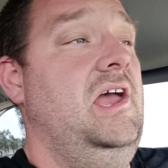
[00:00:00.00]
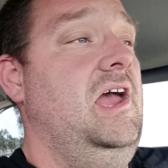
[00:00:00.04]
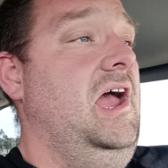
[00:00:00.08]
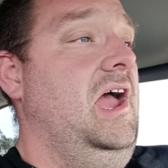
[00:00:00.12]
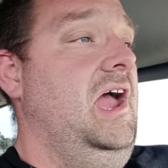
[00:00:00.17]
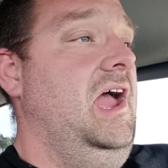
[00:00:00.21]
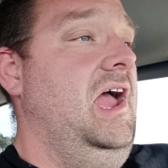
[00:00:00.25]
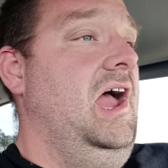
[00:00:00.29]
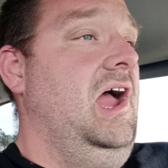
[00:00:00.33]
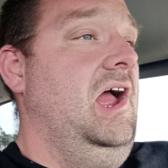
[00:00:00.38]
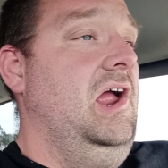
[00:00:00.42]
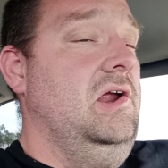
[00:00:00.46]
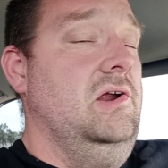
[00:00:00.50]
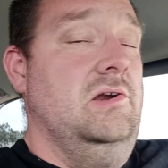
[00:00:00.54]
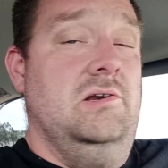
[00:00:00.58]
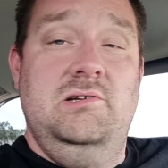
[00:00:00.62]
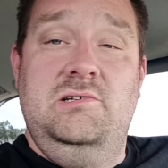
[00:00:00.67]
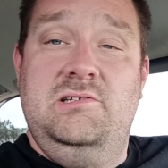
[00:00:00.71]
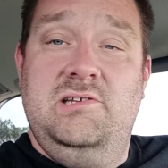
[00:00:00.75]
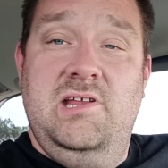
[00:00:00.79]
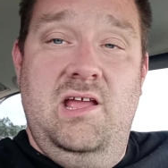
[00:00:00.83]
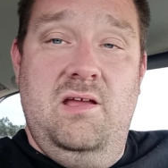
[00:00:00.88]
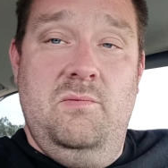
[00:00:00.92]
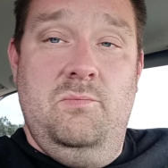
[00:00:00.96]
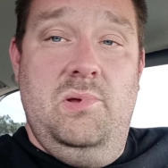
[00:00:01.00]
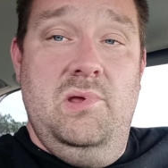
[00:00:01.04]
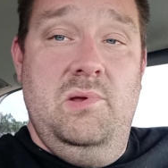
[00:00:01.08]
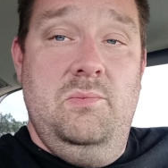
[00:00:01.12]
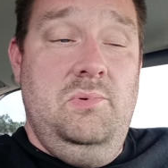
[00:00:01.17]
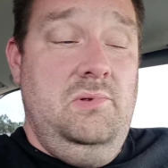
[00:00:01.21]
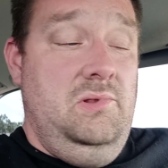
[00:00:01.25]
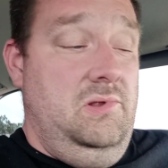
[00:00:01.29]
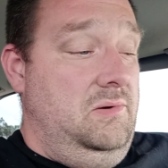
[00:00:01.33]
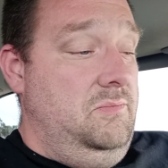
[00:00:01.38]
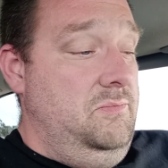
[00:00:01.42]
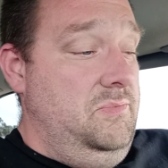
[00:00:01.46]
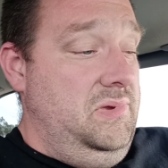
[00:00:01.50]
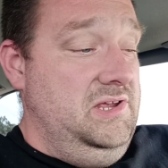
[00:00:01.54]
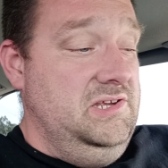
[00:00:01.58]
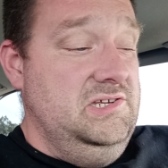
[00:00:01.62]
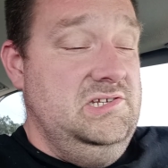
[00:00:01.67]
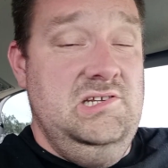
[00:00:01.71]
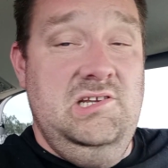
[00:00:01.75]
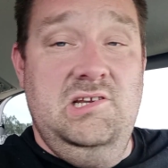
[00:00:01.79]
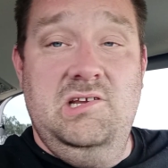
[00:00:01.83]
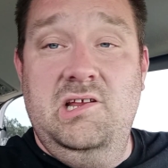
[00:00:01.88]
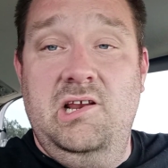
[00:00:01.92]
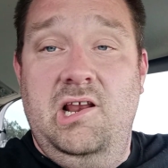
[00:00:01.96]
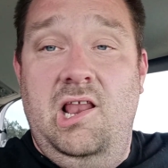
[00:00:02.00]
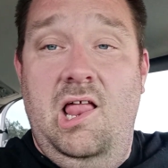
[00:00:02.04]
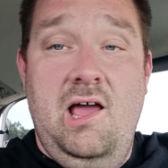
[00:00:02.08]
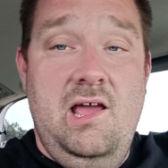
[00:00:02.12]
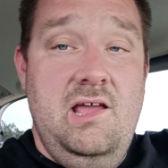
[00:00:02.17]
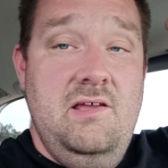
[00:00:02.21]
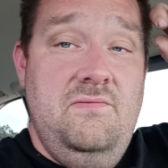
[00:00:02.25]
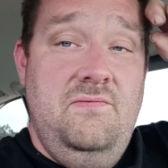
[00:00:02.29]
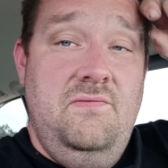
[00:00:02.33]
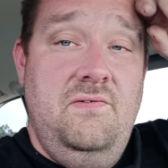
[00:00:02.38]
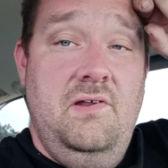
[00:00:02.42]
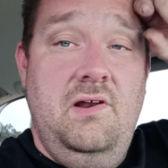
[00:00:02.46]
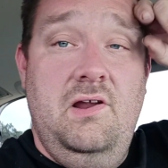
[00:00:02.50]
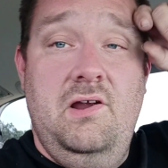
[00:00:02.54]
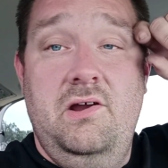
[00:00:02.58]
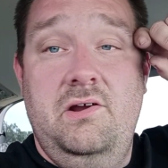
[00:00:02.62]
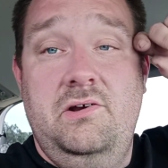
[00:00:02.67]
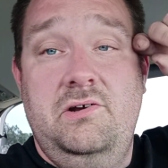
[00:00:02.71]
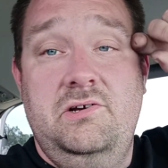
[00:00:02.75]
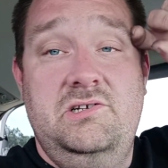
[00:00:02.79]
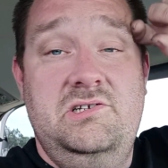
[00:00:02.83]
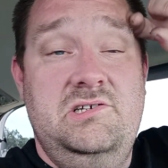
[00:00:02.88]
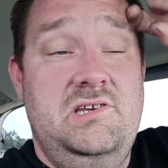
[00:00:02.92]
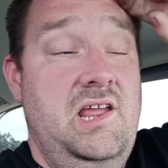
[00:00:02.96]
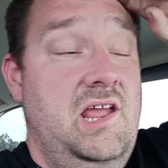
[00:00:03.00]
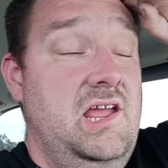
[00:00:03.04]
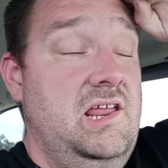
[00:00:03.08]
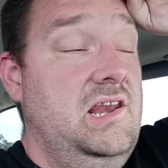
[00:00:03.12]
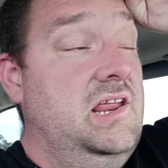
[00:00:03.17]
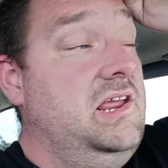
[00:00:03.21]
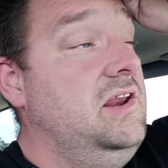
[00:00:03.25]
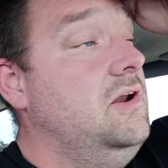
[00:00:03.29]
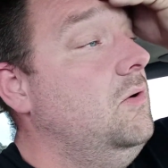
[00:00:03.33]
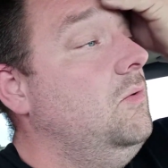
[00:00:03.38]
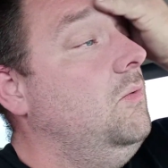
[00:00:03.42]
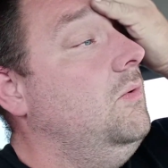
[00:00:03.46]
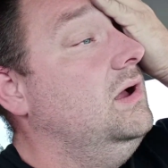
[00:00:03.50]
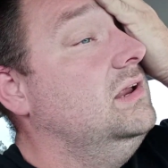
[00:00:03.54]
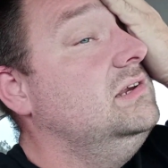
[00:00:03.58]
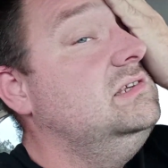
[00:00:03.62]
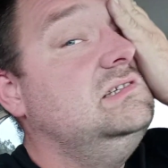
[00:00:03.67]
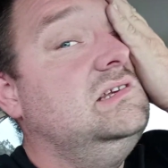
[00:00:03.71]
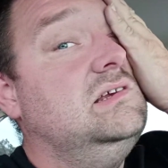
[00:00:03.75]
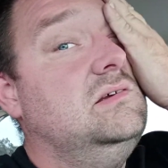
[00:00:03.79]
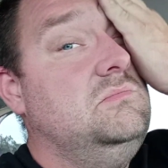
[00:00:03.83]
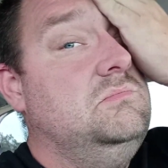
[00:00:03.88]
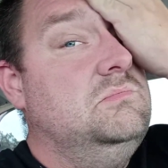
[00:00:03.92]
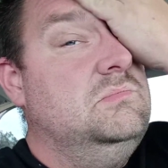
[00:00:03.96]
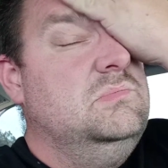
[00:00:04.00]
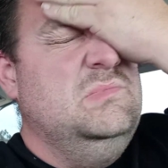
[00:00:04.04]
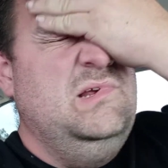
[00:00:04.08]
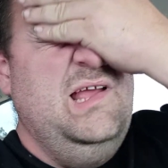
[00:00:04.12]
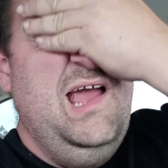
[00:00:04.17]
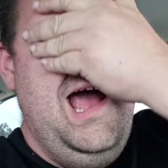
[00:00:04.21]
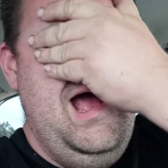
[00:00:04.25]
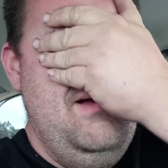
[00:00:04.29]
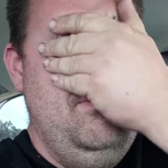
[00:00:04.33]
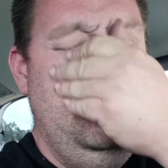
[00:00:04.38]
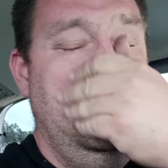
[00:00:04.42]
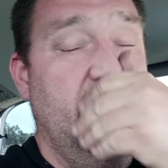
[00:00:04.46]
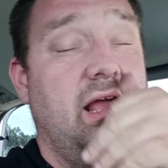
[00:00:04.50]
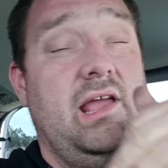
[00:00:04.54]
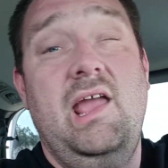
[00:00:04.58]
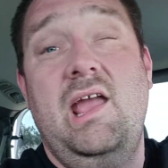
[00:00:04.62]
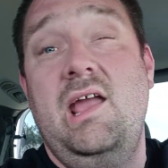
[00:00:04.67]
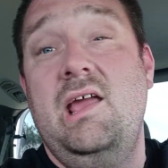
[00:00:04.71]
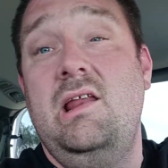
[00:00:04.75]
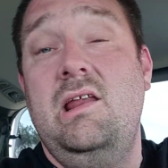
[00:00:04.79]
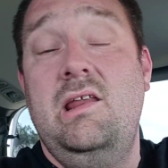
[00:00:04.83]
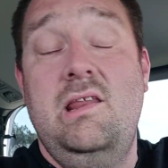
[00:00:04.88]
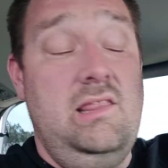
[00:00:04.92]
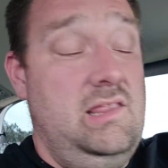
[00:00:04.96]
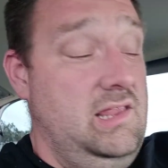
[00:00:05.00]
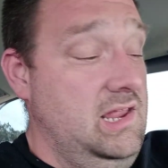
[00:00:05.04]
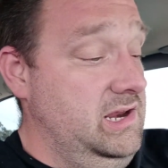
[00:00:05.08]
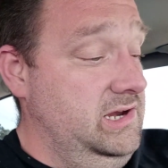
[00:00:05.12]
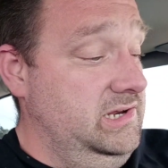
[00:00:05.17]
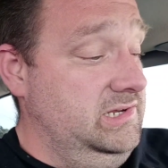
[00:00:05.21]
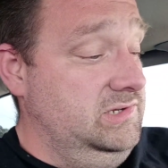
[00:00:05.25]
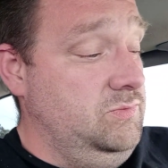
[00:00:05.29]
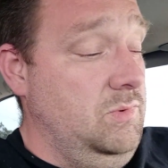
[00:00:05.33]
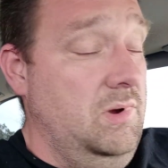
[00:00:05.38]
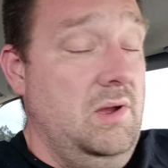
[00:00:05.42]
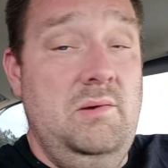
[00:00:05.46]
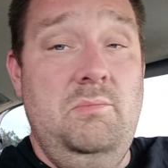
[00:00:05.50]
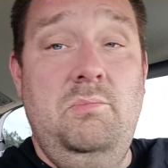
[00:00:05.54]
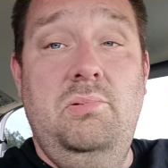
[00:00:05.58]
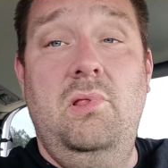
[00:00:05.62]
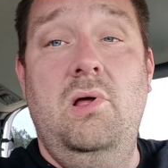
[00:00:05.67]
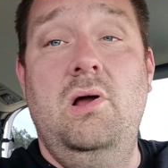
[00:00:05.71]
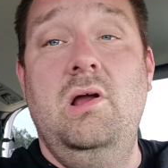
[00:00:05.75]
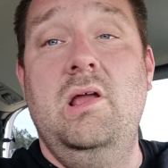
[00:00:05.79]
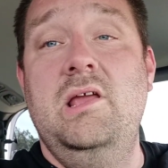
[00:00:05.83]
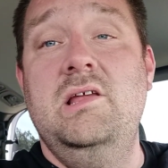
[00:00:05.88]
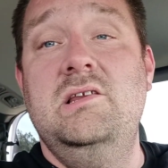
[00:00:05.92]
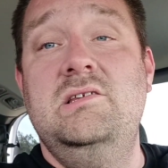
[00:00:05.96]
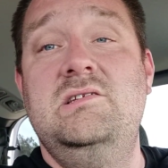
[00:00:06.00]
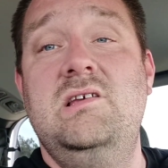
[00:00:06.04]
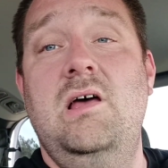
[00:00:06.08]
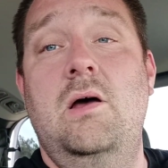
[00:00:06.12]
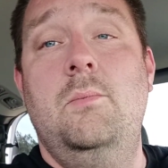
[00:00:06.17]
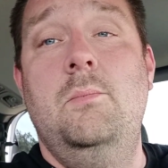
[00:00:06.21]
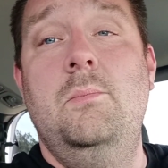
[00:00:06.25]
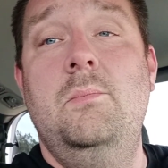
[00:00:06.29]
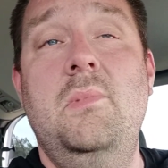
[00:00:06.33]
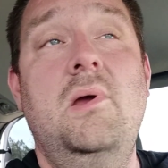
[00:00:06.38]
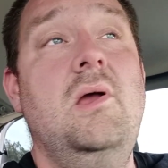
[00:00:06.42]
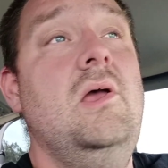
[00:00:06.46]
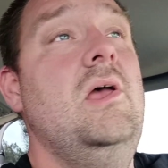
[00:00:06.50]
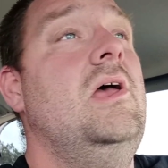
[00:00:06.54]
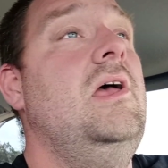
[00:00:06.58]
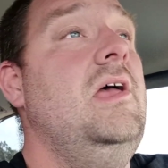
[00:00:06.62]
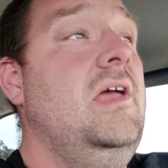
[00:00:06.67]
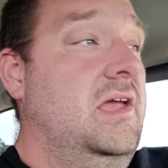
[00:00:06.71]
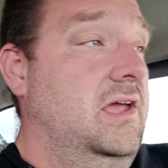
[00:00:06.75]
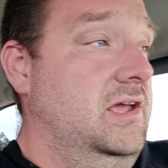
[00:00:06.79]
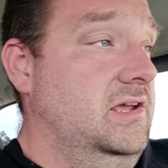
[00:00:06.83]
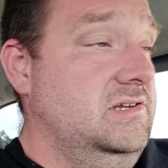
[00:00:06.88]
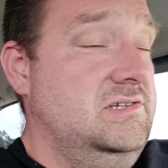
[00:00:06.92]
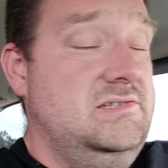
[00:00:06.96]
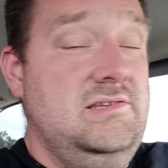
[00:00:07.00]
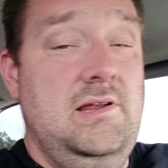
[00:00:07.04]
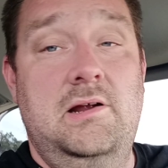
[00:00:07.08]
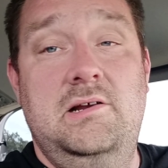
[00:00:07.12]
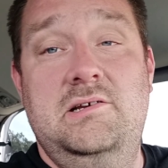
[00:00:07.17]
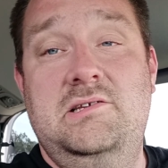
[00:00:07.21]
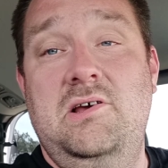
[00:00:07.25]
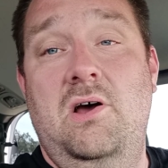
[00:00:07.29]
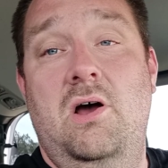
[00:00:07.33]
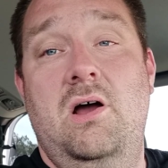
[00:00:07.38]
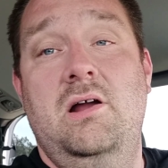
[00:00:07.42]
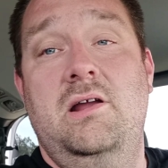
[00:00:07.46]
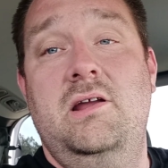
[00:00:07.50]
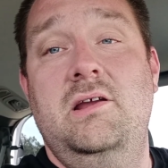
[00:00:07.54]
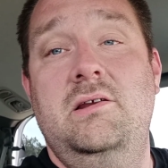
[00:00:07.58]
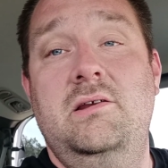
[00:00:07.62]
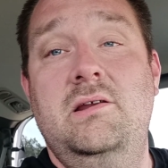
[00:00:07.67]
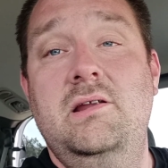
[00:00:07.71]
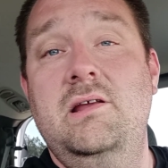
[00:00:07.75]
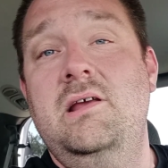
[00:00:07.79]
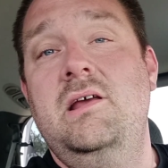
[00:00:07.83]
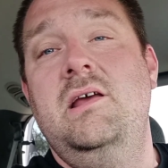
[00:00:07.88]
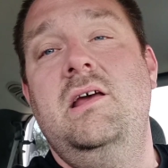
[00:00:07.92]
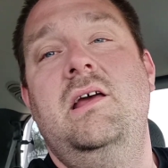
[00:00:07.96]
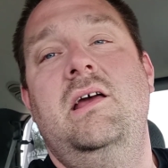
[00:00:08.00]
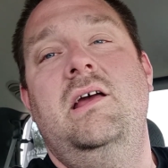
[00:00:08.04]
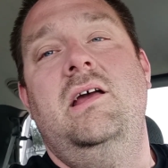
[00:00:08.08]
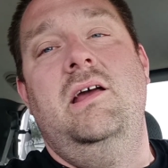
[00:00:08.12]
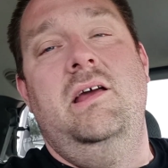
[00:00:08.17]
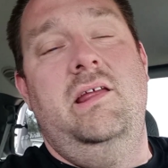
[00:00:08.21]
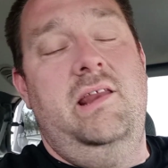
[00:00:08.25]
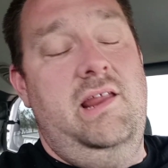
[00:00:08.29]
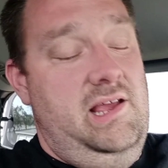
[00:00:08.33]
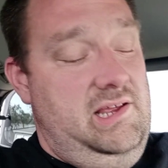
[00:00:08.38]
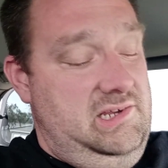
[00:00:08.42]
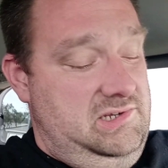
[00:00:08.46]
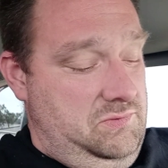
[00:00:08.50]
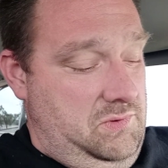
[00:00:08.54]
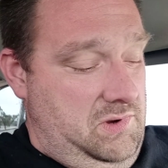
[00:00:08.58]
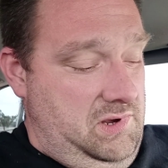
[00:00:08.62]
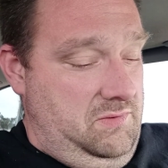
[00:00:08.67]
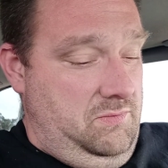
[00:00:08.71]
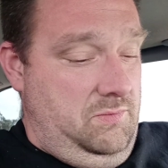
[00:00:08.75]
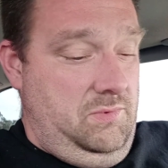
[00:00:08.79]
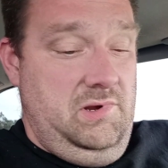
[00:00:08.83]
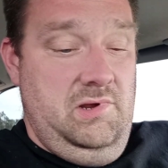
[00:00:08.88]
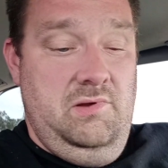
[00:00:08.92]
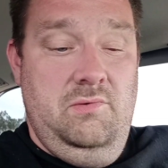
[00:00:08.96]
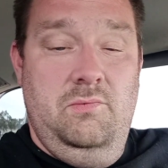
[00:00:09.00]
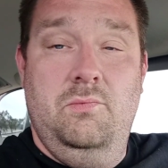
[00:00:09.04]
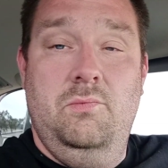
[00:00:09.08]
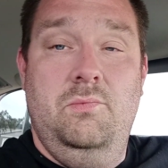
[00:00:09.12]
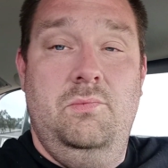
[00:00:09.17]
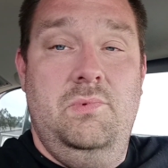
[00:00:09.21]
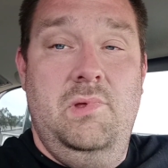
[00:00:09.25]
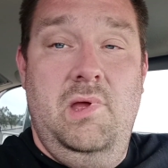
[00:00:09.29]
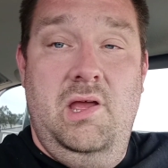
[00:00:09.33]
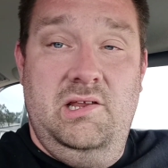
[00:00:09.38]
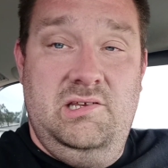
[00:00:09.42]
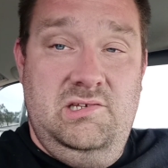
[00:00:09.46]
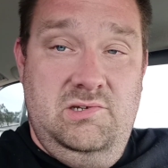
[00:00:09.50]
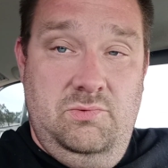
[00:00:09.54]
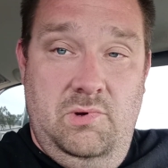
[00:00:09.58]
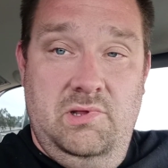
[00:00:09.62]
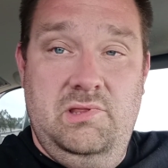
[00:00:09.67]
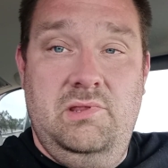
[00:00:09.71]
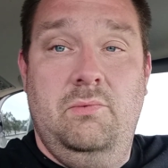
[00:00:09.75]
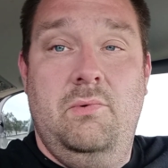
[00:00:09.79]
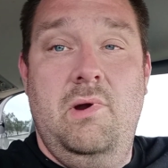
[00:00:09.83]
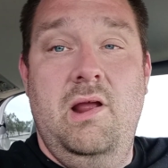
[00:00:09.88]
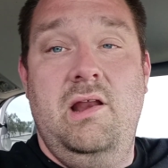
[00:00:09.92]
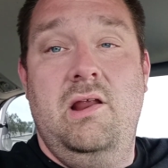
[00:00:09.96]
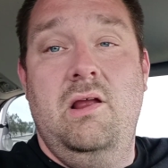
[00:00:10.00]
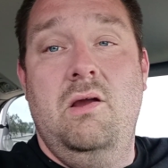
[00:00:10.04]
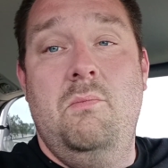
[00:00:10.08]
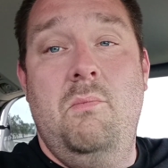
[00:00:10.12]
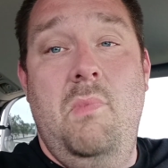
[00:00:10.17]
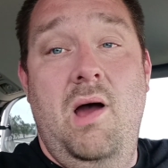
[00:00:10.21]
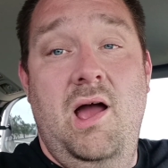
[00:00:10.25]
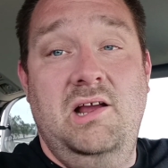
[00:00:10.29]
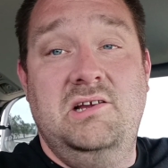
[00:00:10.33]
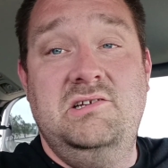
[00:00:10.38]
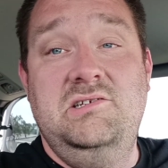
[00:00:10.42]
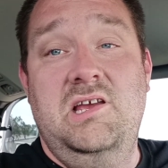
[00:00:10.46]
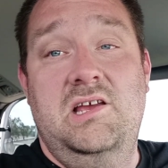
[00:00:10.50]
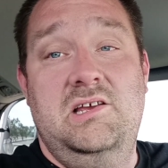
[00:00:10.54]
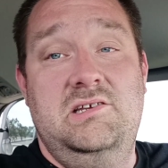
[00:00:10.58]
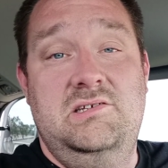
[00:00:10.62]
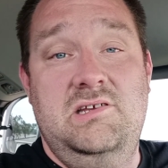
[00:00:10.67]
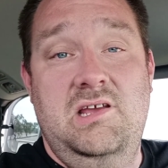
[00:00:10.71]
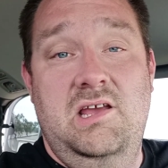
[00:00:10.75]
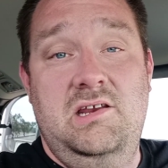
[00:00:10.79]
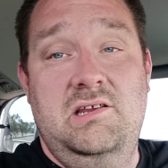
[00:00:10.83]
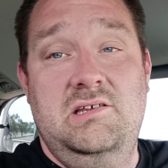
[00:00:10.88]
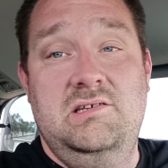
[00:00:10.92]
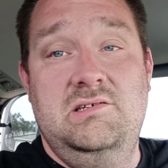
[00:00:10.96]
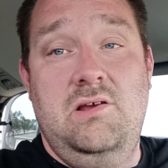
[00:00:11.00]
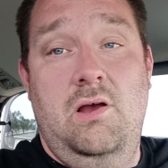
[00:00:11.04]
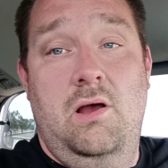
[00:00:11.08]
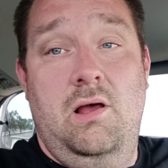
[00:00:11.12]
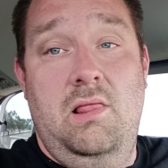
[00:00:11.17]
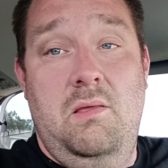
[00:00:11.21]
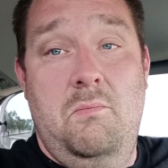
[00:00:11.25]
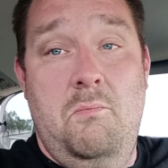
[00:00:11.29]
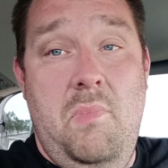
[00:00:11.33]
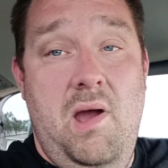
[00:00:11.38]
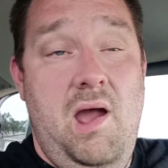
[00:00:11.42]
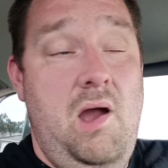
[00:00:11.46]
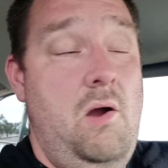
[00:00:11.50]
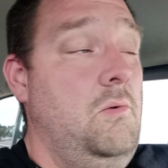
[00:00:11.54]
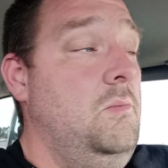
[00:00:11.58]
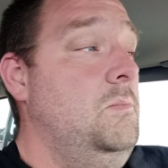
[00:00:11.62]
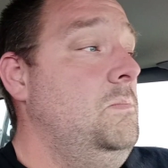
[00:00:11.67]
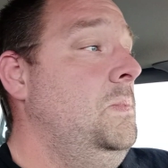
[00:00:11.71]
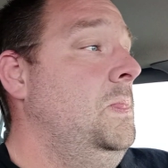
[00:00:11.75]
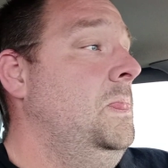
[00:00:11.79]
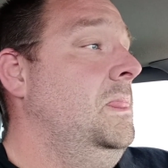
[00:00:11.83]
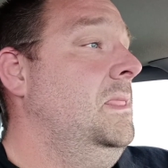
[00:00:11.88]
I understand people are busy in life, and I understand they don't want something complicated, and they just want to plug in something and start talking. And that's what the Radio Box SN is all about.